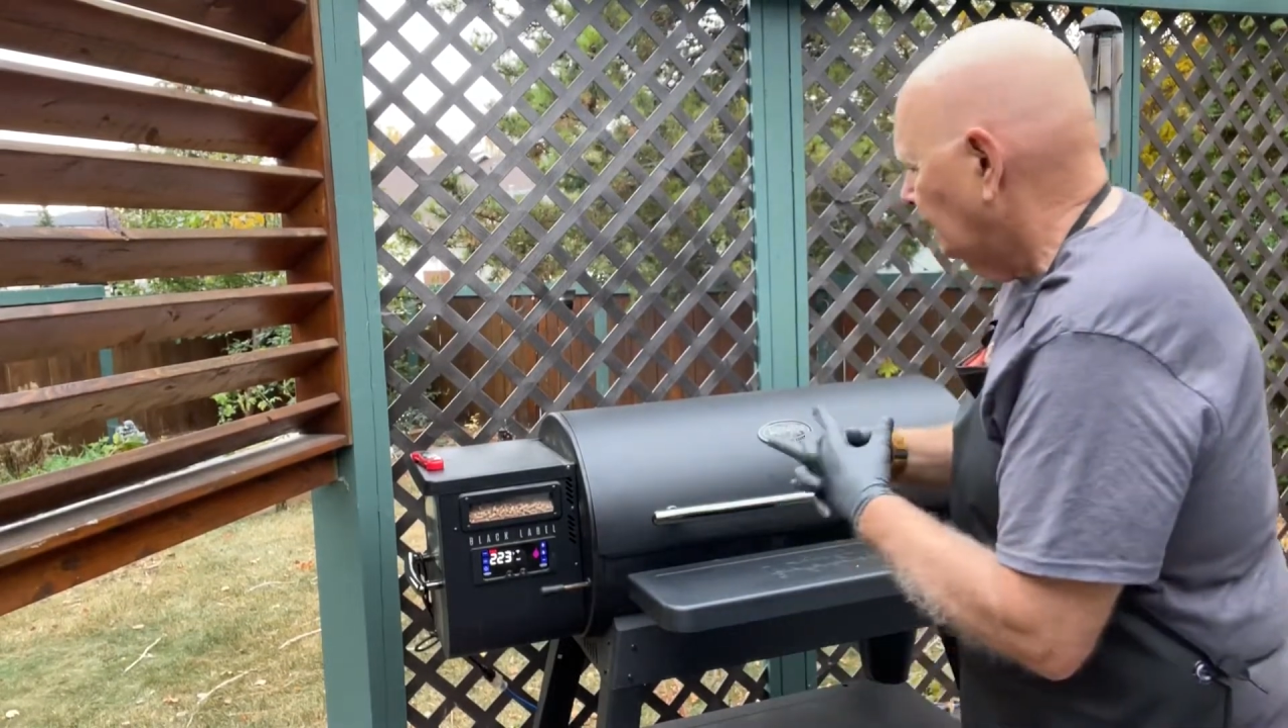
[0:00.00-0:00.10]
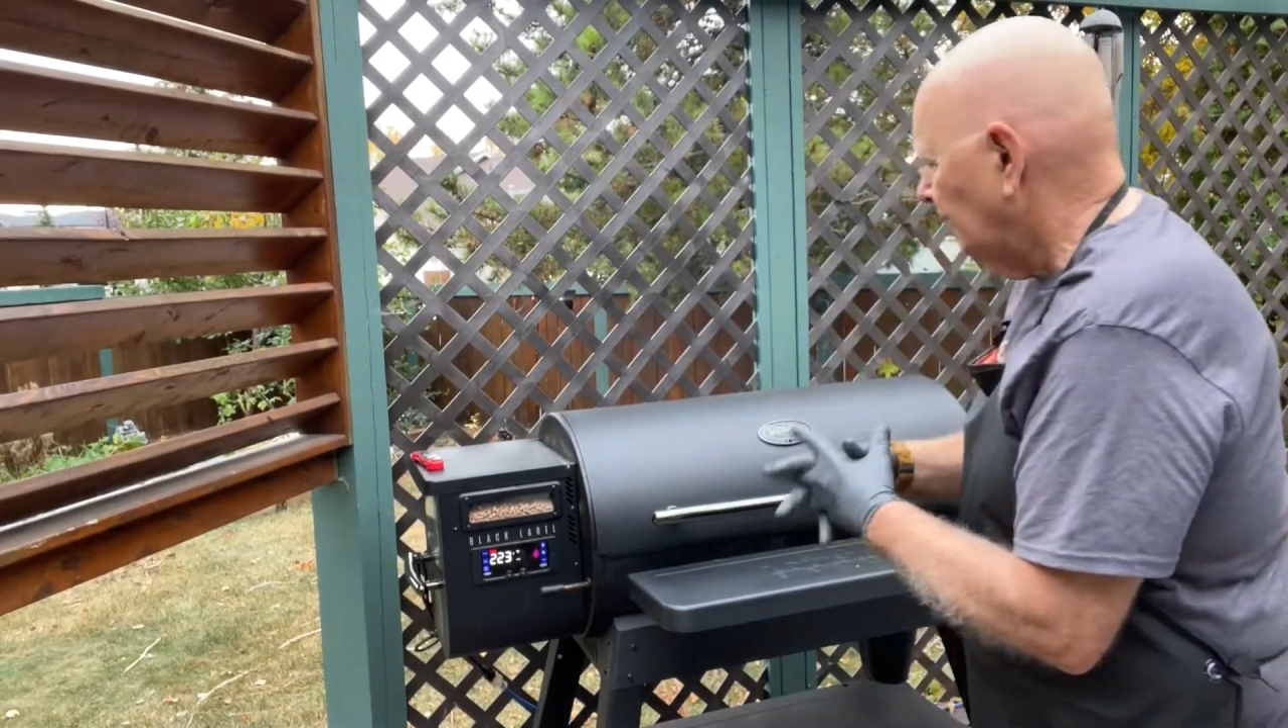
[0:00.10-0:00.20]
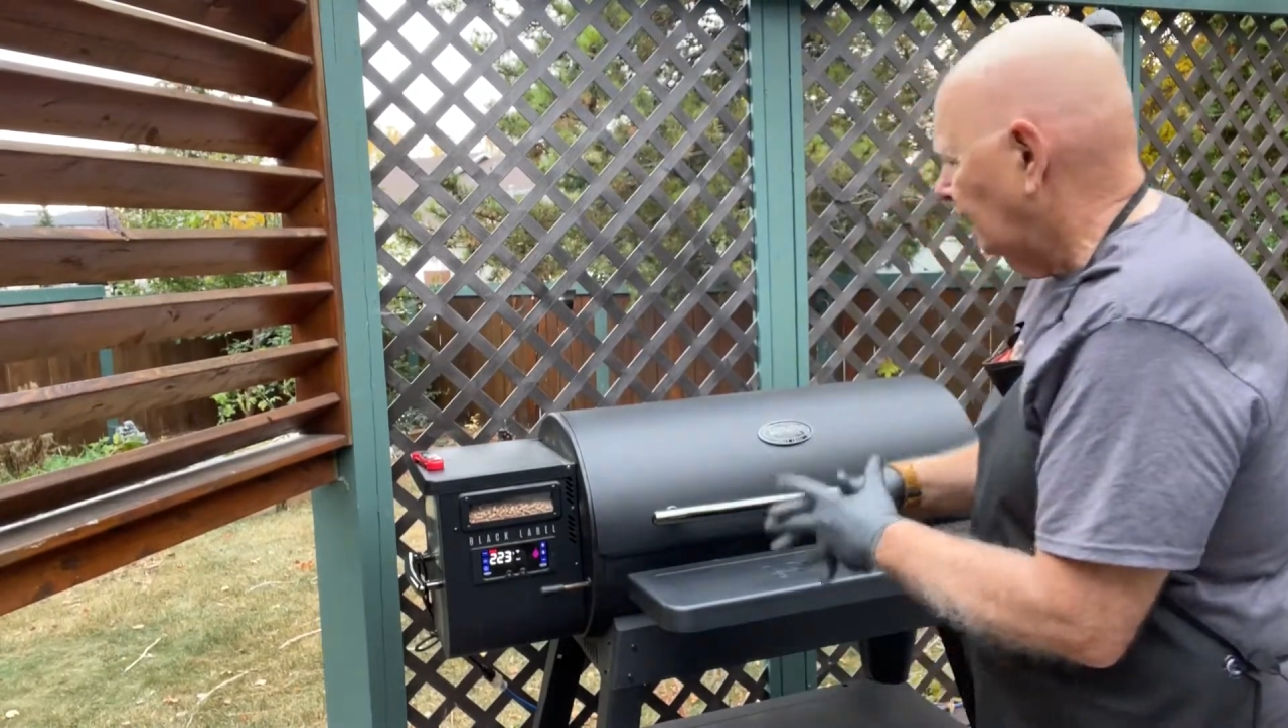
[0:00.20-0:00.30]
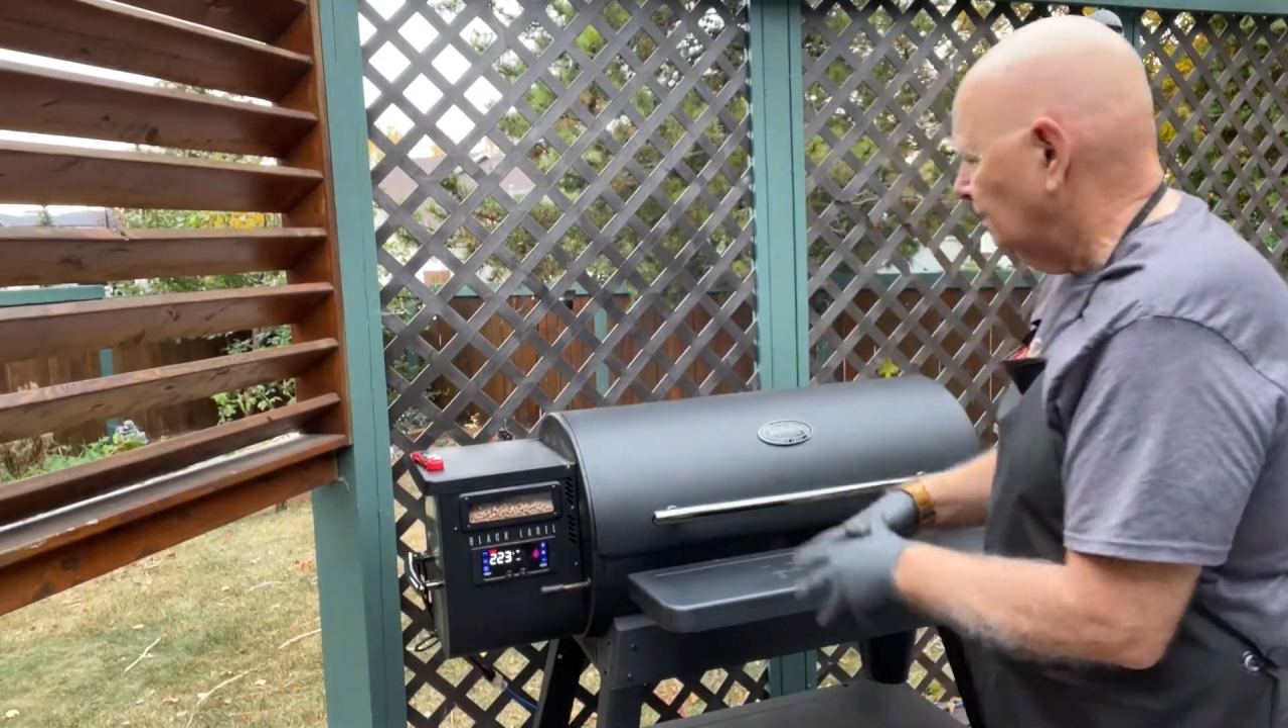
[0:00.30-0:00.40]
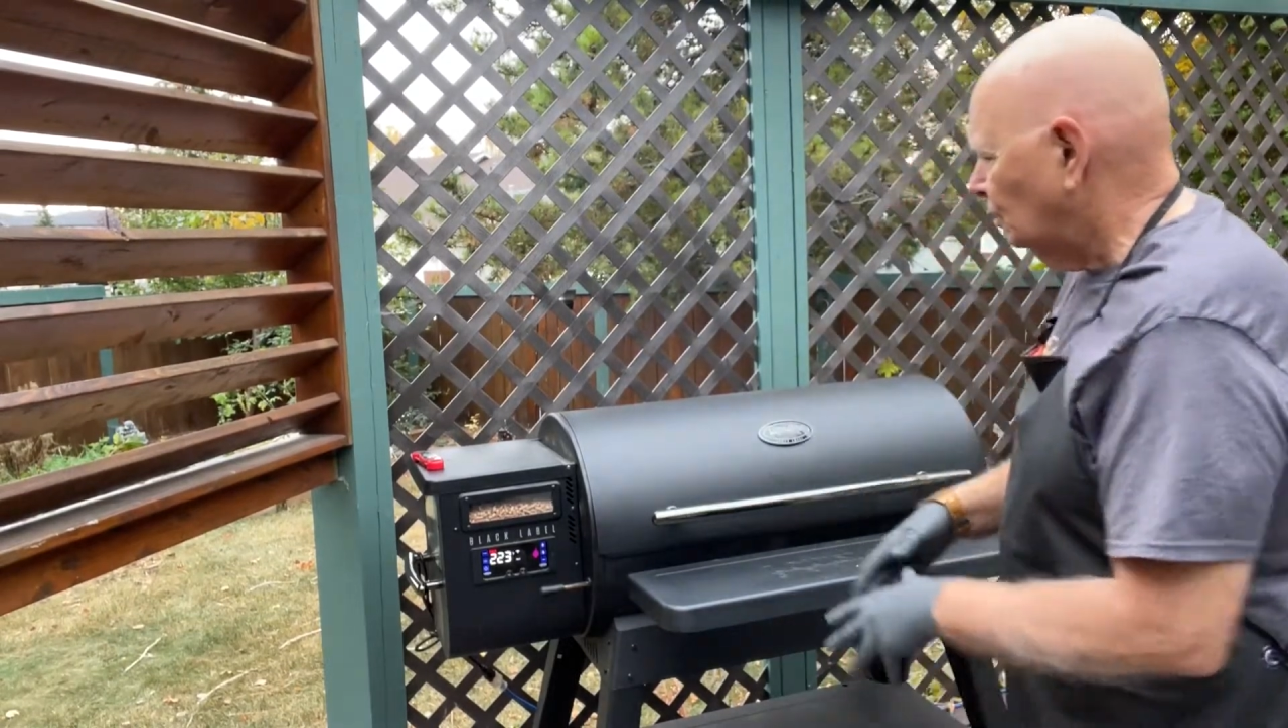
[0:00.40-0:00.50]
yeah,